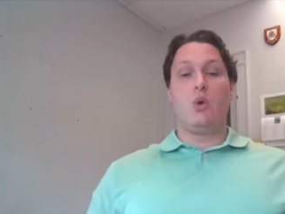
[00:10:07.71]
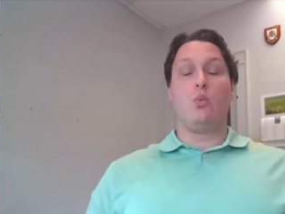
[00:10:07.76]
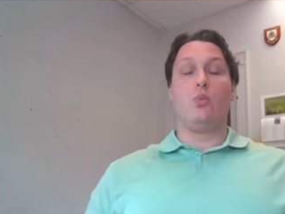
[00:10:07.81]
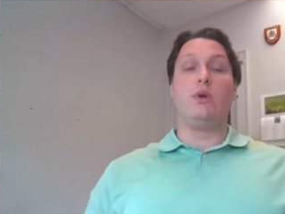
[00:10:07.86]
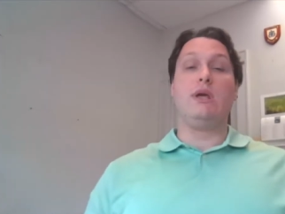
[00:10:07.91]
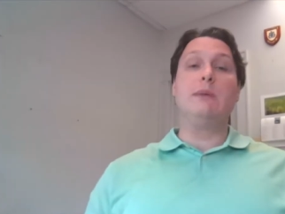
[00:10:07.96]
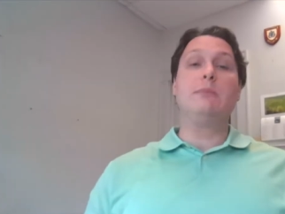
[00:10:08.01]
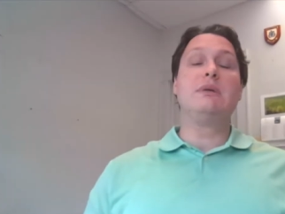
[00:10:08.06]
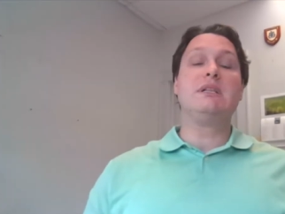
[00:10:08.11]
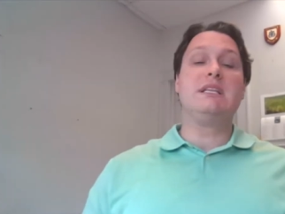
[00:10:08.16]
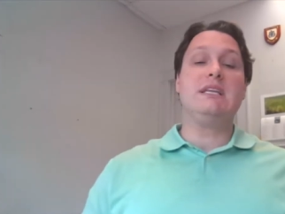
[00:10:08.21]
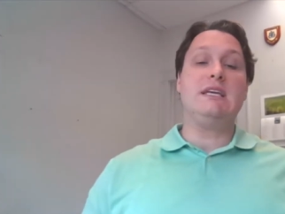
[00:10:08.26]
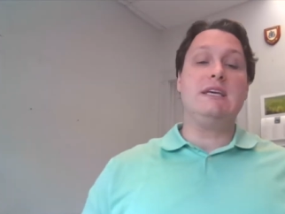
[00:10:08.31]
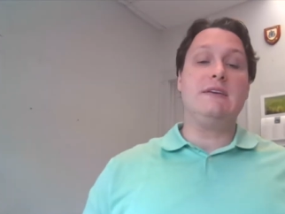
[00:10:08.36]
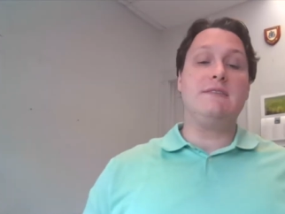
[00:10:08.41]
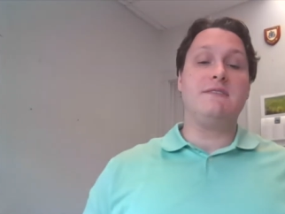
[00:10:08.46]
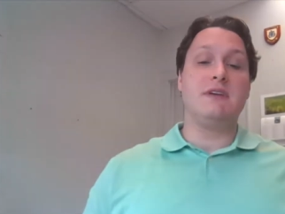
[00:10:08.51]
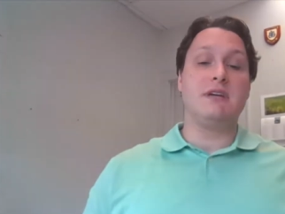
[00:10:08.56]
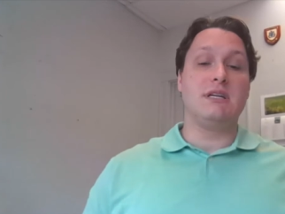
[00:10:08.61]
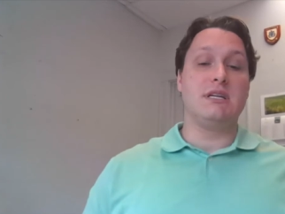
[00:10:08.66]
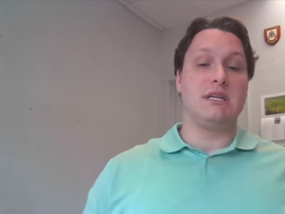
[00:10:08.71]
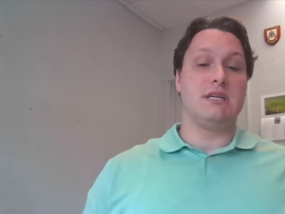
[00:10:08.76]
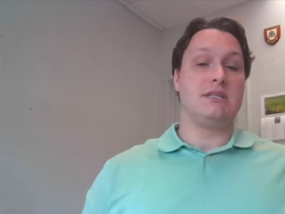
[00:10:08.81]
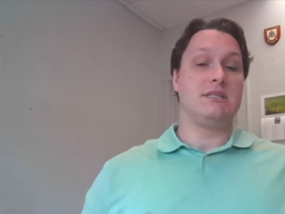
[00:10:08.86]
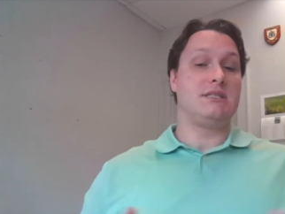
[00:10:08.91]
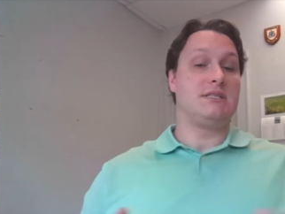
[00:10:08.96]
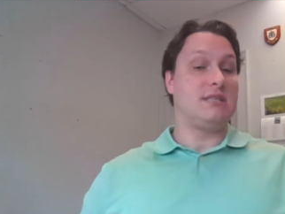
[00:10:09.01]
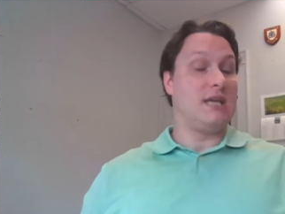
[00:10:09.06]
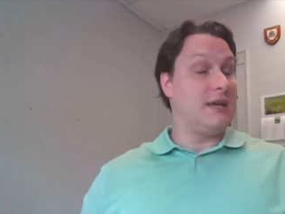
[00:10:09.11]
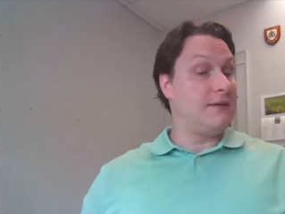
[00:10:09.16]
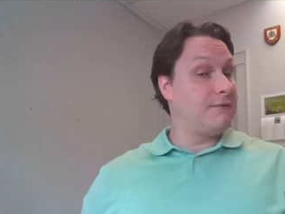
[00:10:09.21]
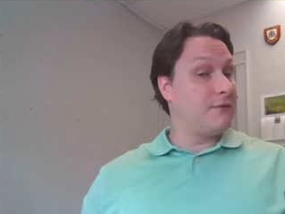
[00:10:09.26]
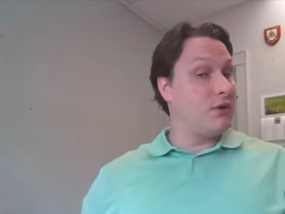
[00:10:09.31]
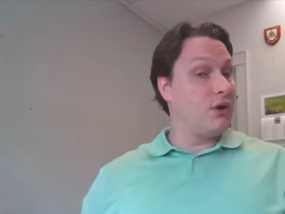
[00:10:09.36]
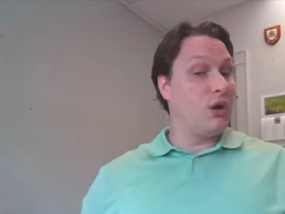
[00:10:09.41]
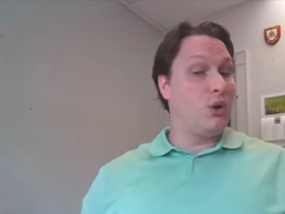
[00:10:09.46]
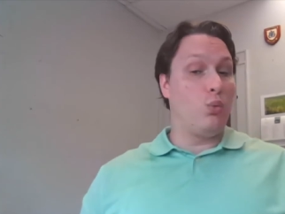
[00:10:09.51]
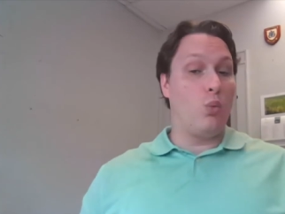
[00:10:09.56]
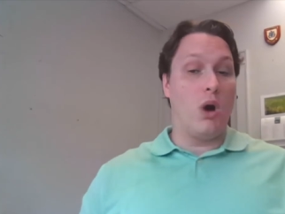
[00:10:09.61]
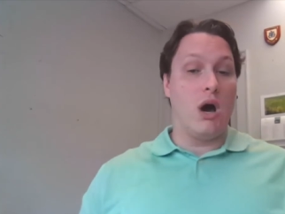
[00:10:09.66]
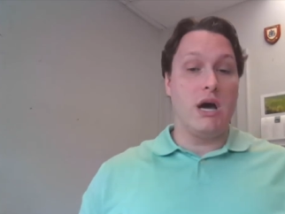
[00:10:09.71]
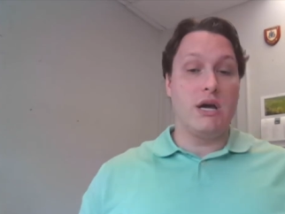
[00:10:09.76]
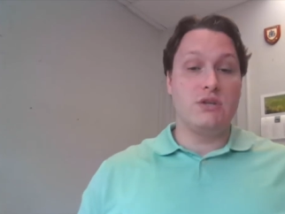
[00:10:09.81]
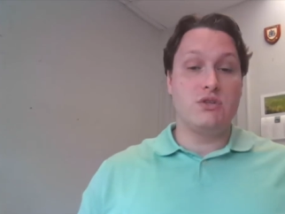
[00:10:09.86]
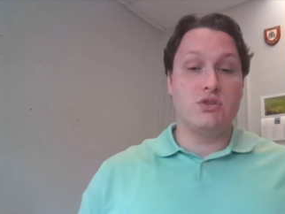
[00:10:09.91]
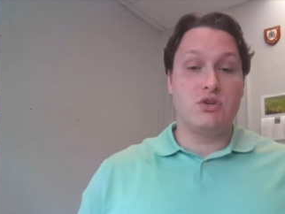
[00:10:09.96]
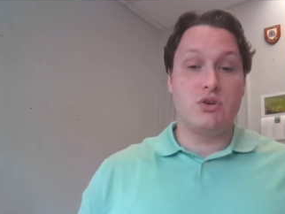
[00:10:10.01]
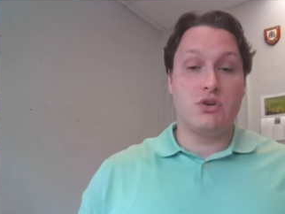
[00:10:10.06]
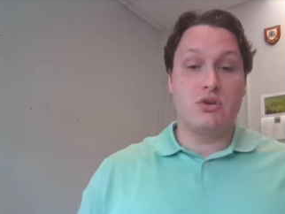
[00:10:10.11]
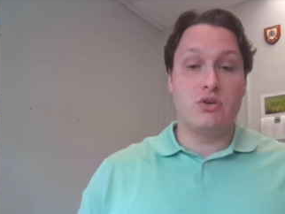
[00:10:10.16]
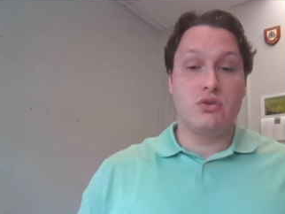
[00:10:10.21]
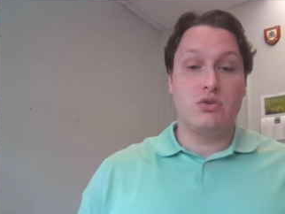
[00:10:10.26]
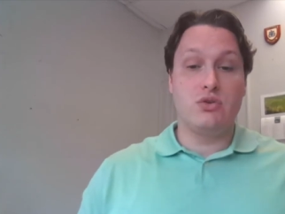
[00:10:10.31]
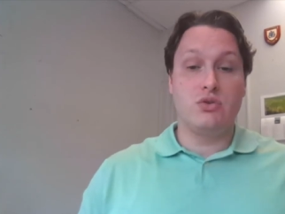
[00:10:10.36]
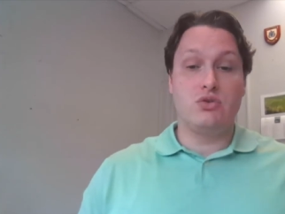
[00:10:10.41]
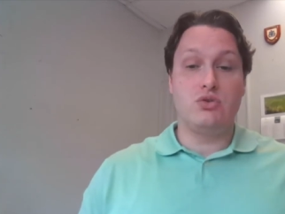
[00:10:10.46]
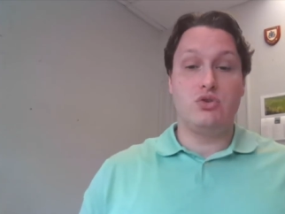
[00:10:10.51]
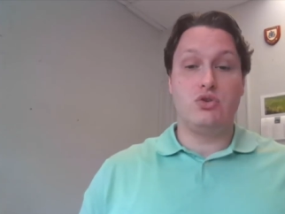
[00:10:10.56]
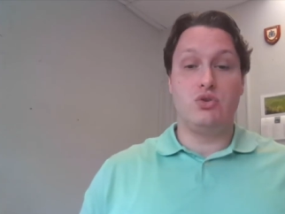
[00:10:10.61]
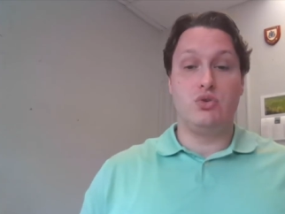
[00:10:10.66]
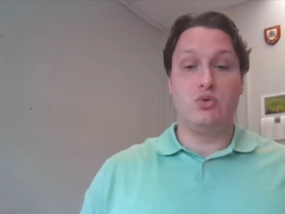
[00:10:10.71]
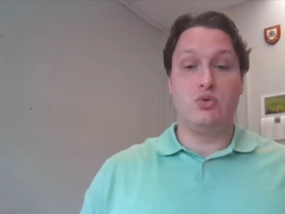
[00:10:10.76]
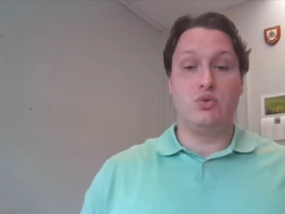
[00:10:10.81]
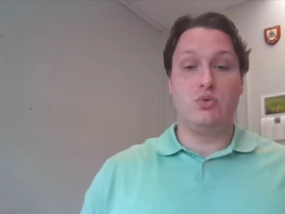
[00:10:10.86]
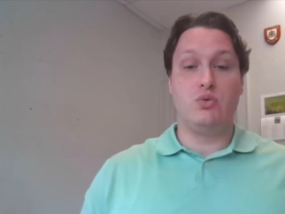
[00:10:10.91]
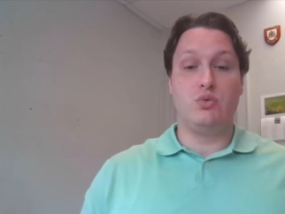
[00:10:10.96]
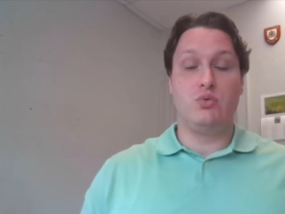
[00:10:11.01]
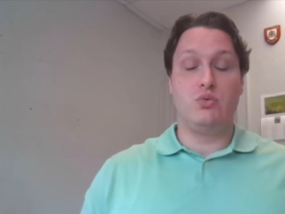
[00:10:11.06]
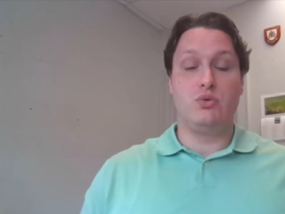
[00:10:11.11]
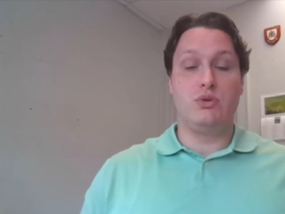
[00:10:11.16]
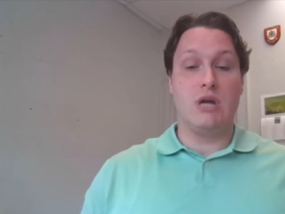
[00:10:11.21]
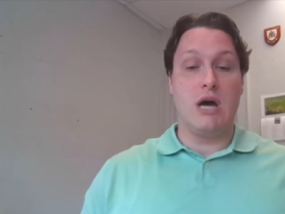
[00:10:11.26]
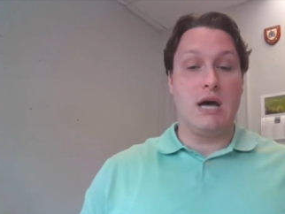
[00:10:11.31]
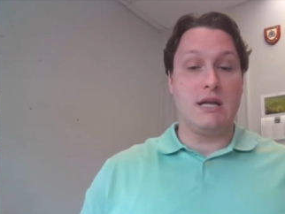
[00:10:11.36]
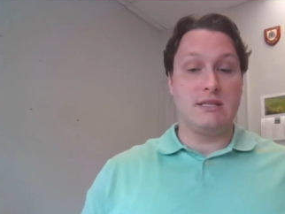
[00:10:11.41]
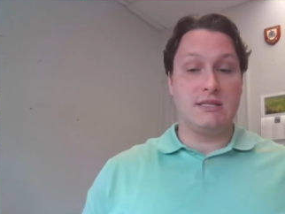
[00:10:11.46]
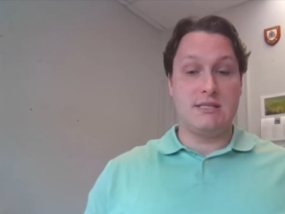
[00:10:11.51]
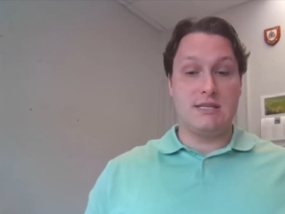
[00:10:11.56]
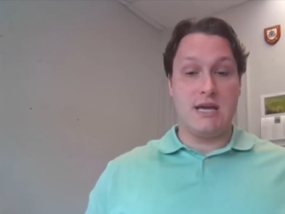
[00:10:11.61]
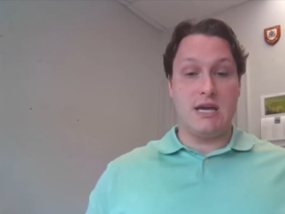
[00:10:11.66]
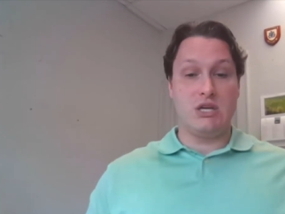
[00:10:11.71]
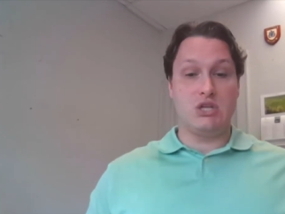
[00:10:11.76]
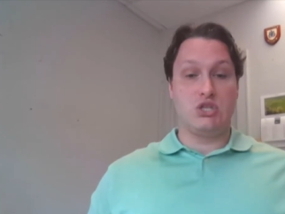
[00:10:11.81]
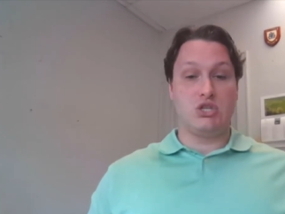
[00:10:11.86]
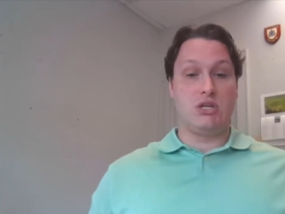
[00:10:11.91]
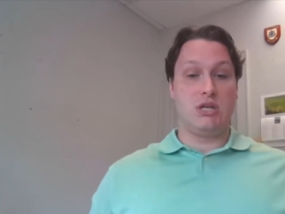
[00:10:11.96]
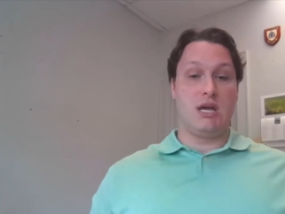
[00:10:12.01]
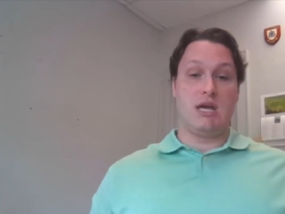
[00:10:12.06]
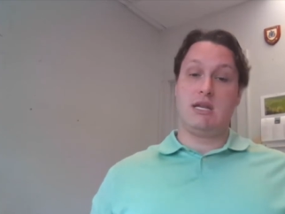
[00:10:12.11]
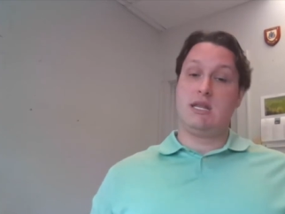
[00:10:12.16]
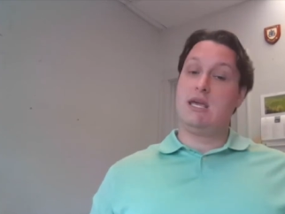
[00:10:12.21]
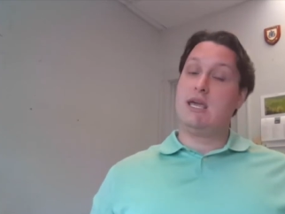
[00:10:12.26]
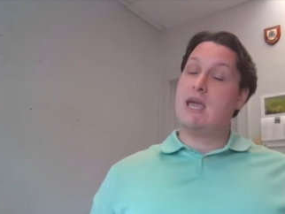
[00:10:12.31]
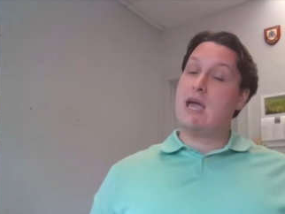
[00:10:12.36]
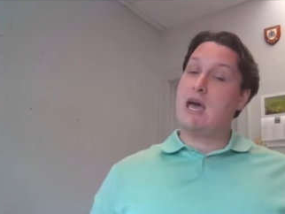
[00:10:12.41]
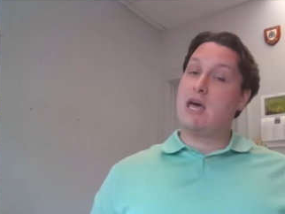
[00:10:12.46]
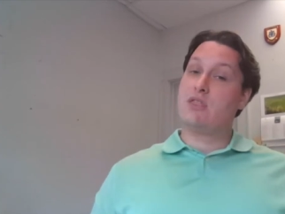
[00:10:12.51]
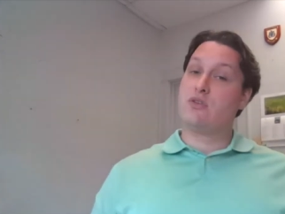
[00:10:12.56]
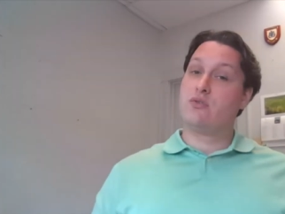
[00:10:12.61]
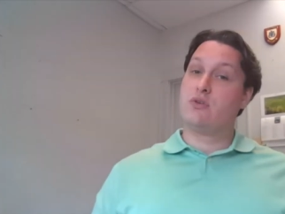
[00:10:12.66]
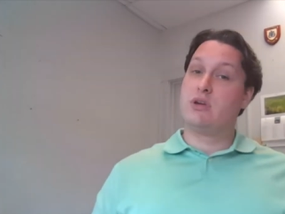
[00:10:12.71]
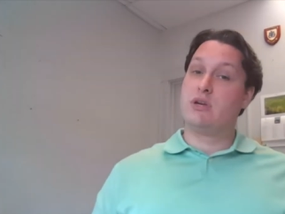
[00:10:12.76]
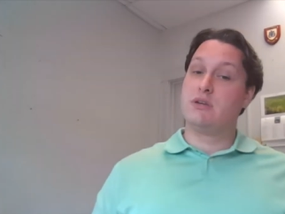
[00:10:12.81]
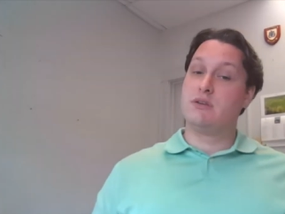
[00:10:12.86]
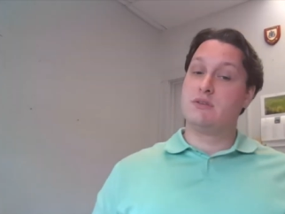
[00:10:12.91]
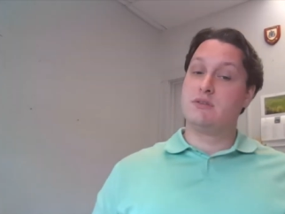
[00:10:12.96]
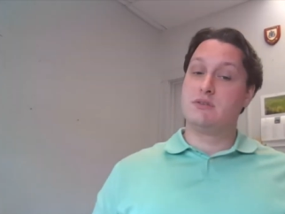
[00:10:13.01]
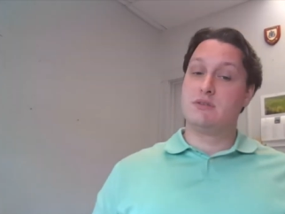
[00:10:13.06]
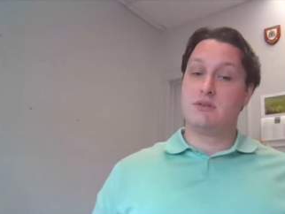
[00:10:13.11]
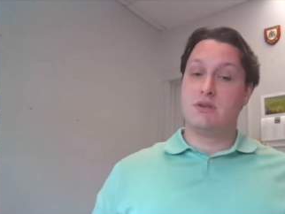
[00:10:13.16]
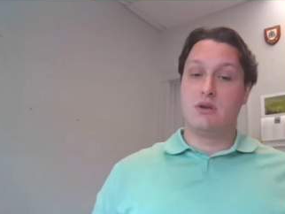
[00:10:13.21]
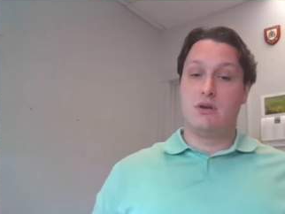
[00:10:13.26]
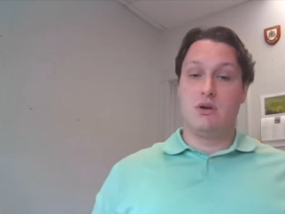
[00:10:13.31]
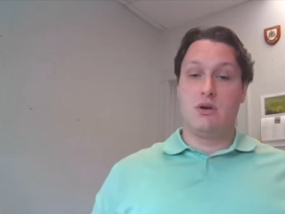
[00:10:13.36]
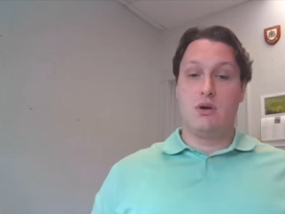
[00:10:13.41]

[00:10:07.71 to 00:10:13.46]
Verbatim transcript: we believe it is safer and wiser to not sanction any gatherings